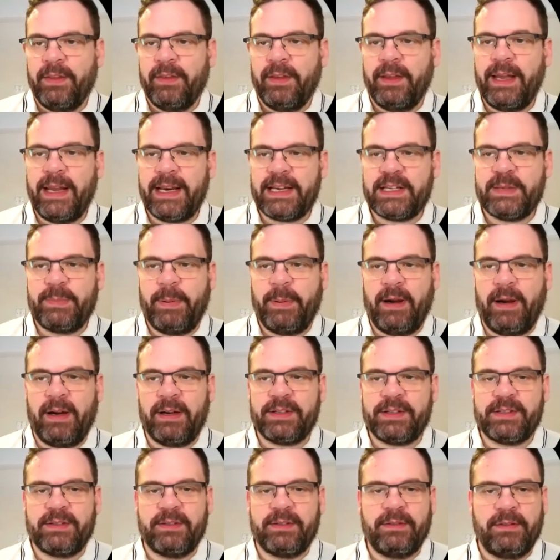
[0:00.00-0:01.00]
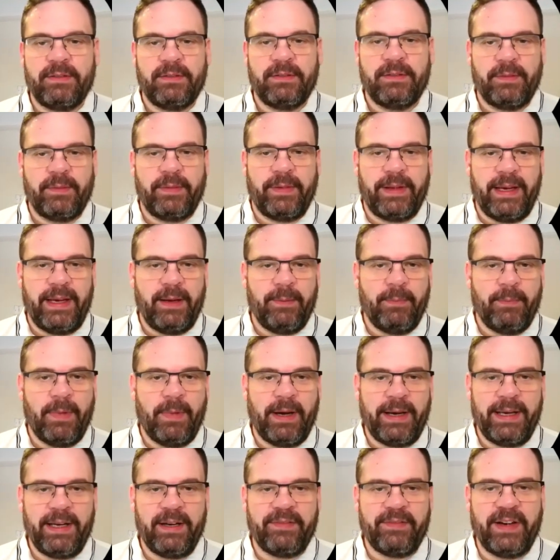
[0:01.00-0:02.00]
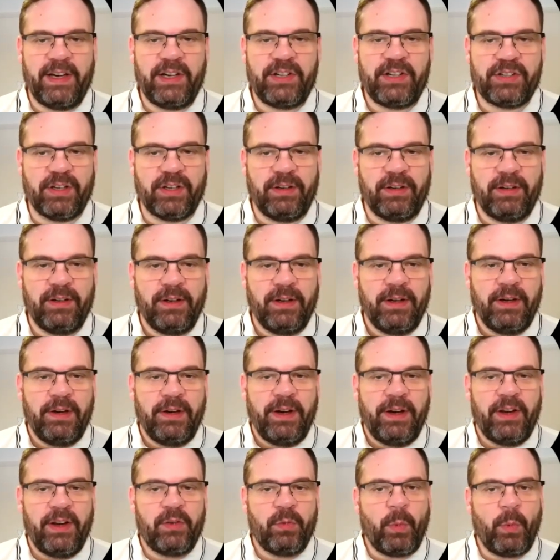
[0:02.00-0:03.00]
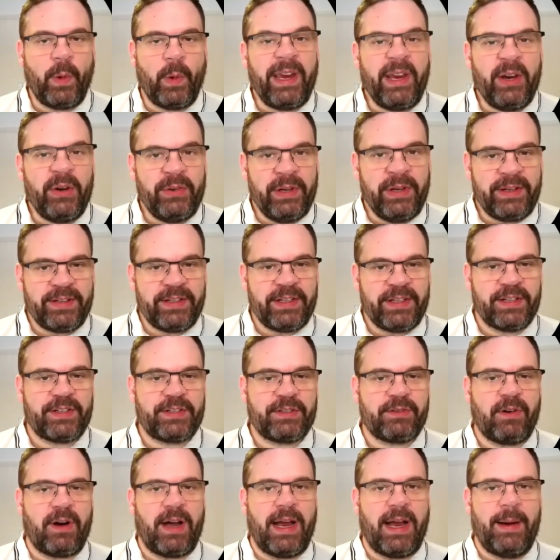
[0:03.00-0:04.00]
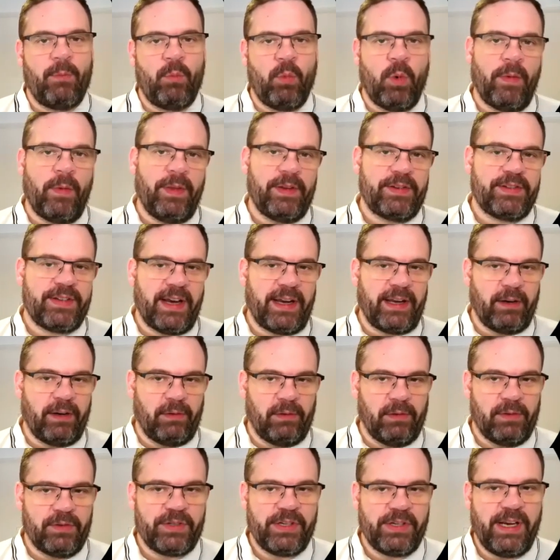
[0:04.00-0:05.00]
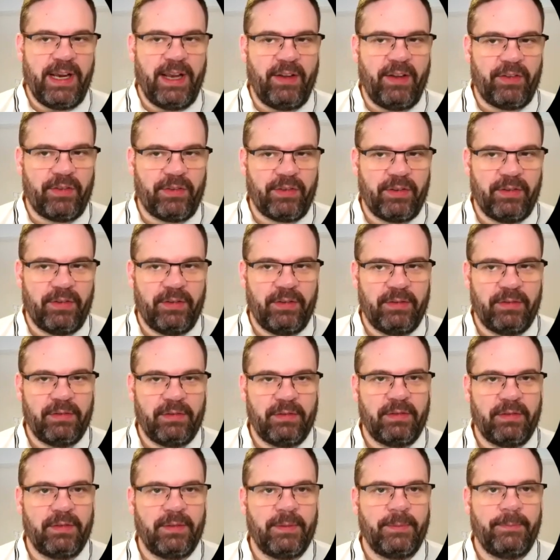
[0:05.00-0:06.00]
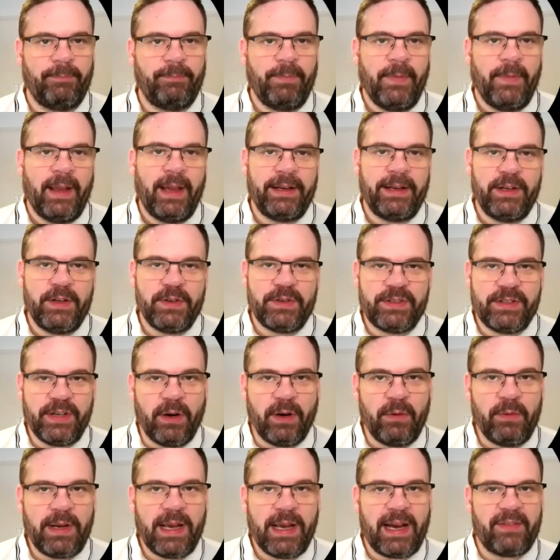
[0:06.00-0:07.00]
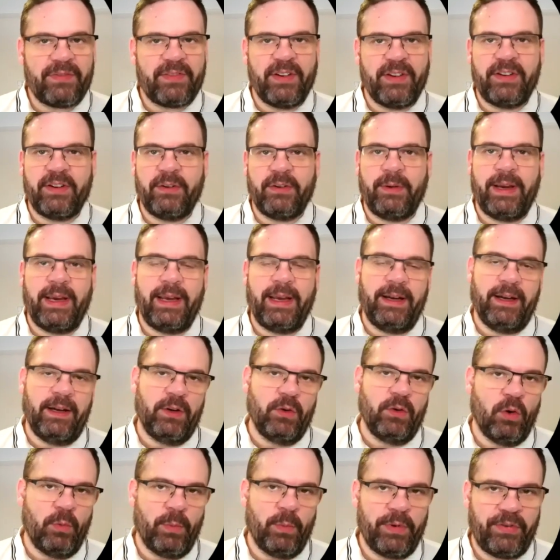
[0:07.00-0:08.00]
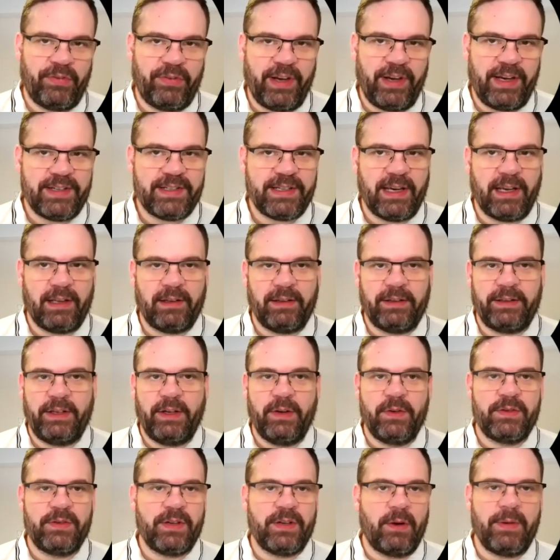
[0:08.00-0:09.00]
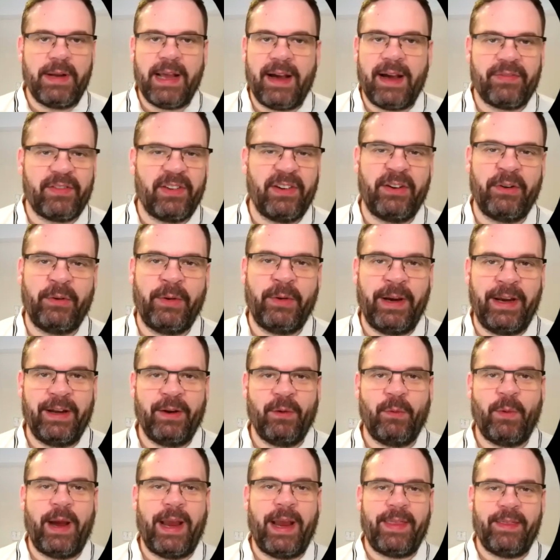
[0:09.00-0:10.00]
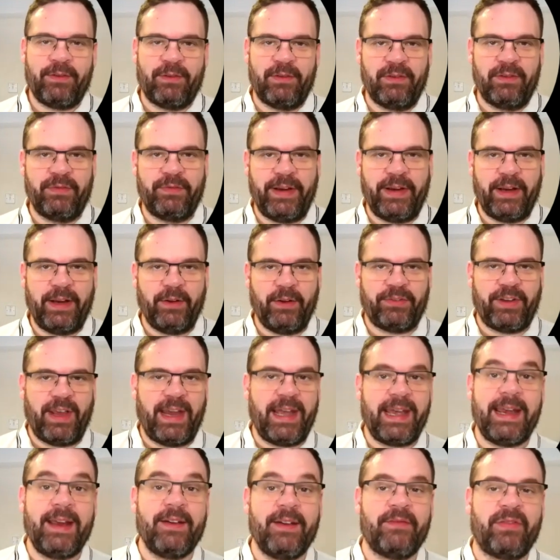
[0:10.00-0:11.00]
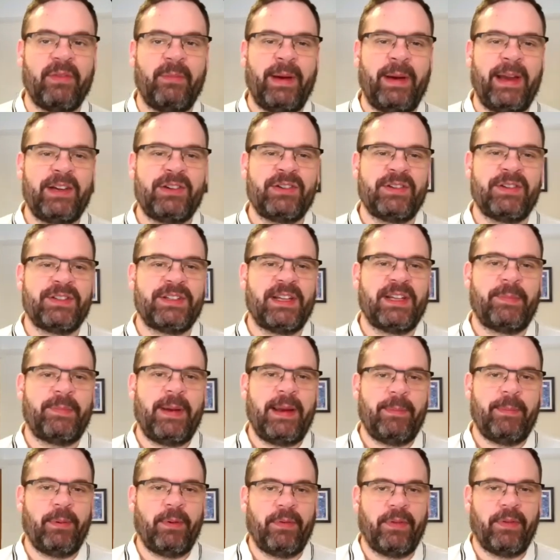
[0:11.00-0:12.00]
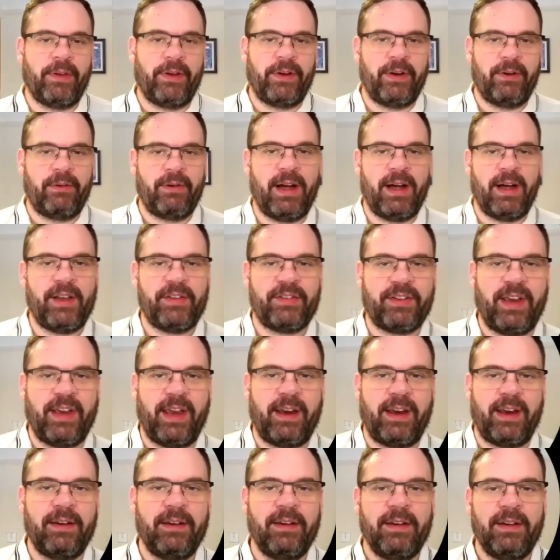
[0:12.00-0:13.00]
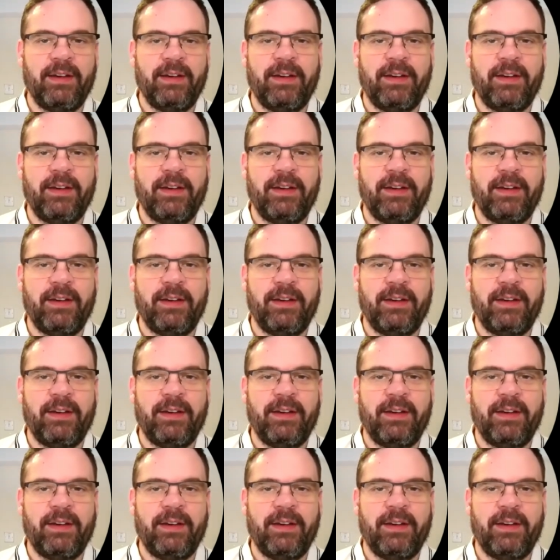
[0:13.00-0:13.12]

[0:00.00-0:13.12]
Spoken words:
The next part, my innovation, is where you need to describe what the technology is. Now, you don't have to do it in enormous detail, and you don't have to do it in a way that reveals any information to the people that you're asking